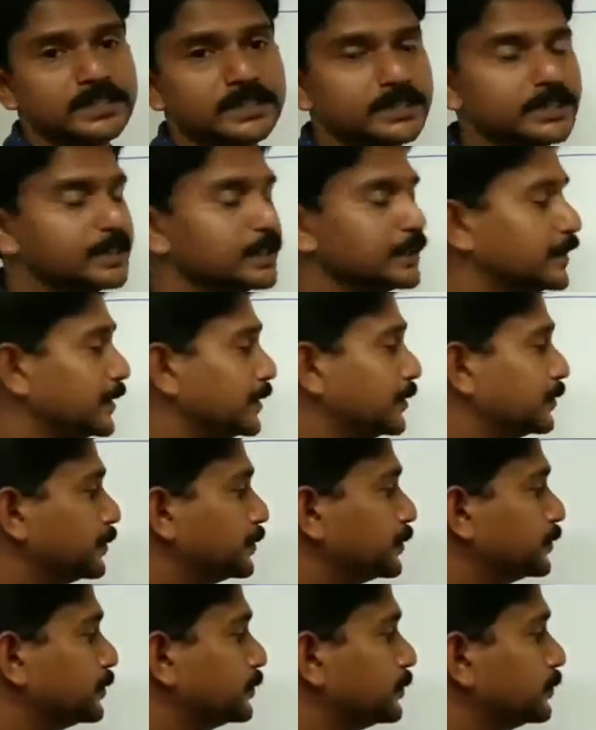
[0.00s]
degree.
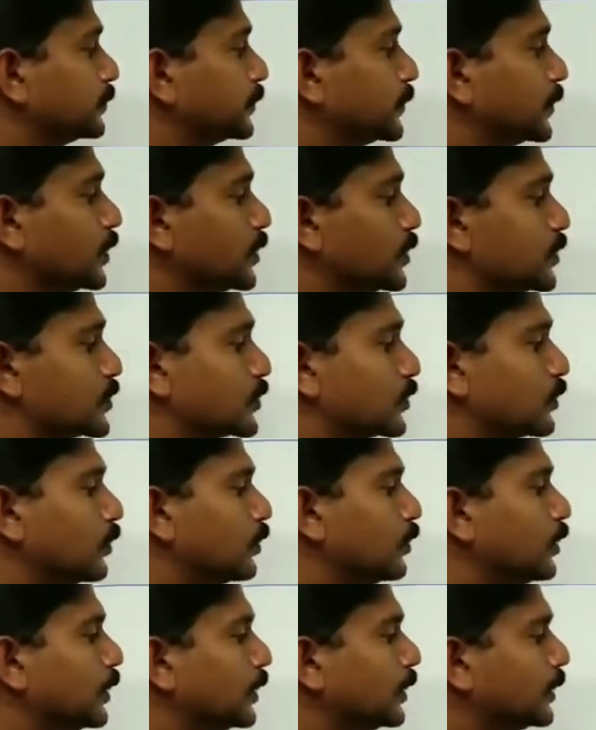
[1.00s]

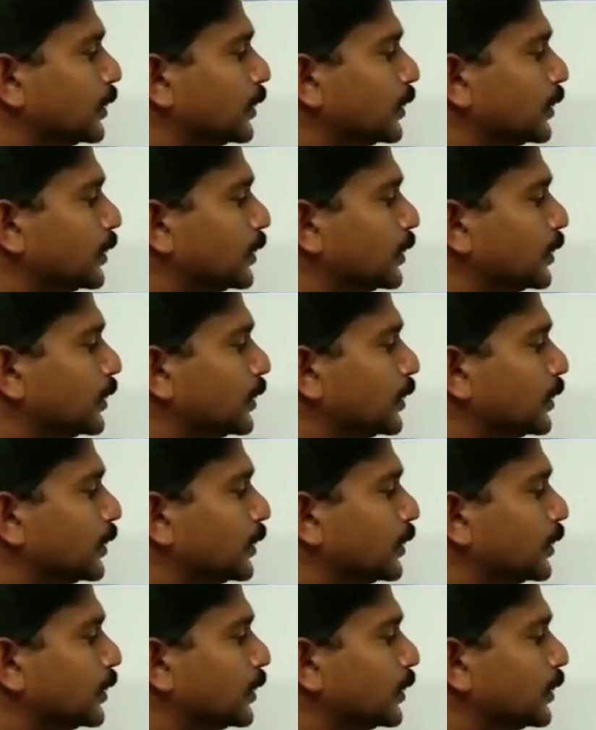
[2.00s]
So